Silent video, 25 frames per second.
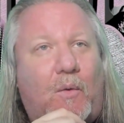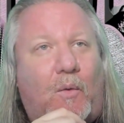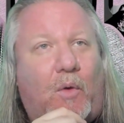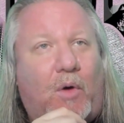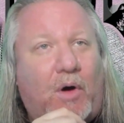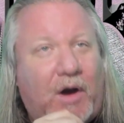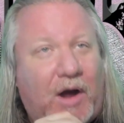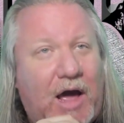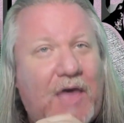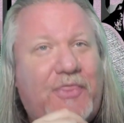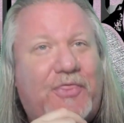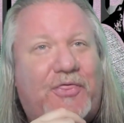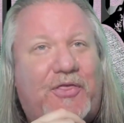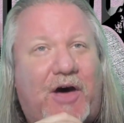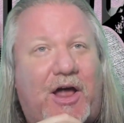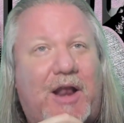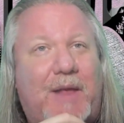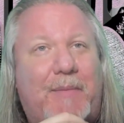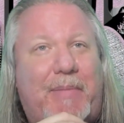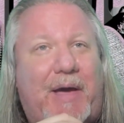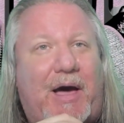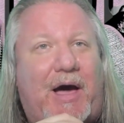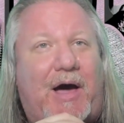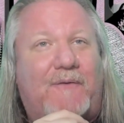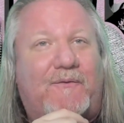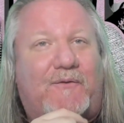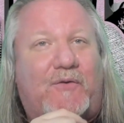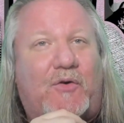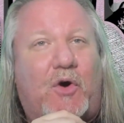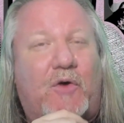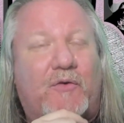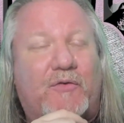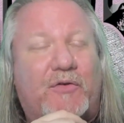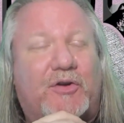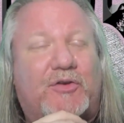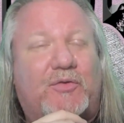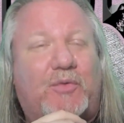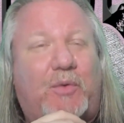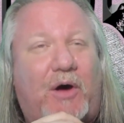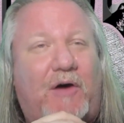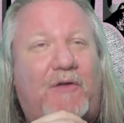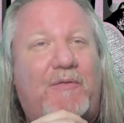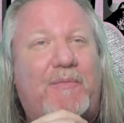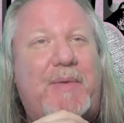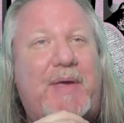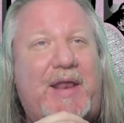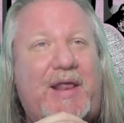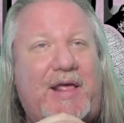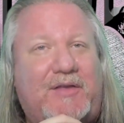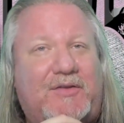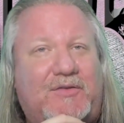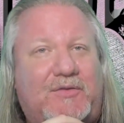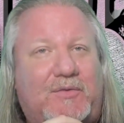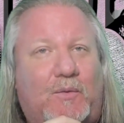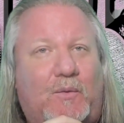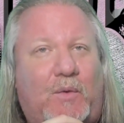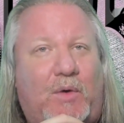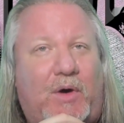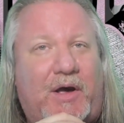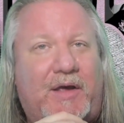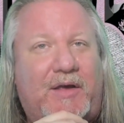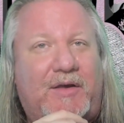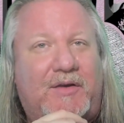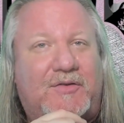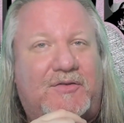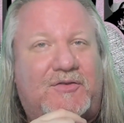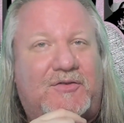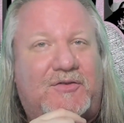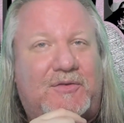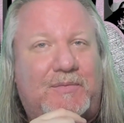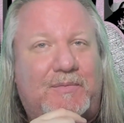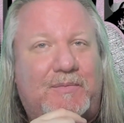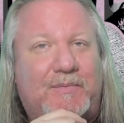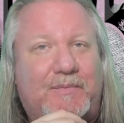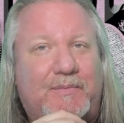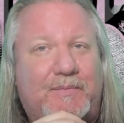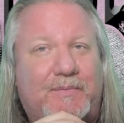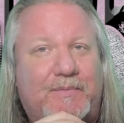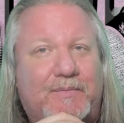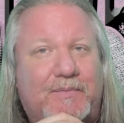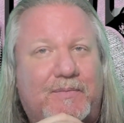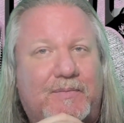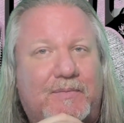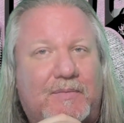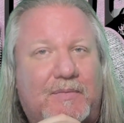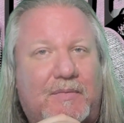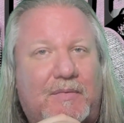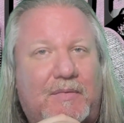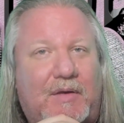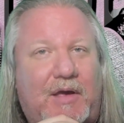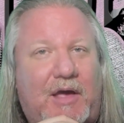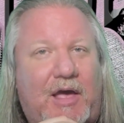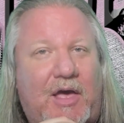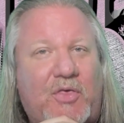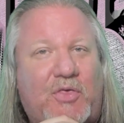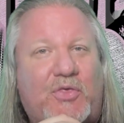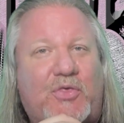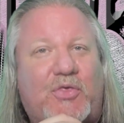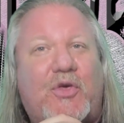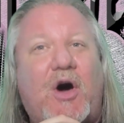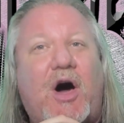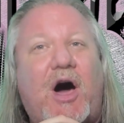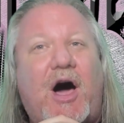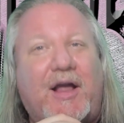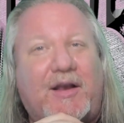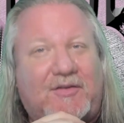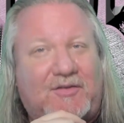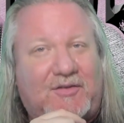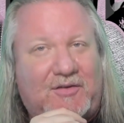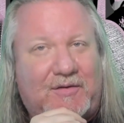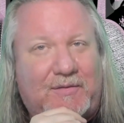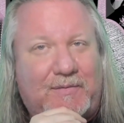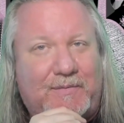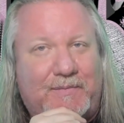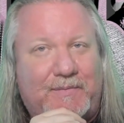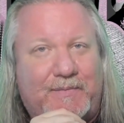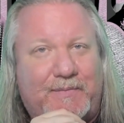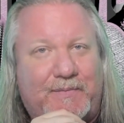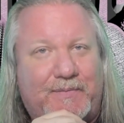What I thought about for over 12 minutes was a thought,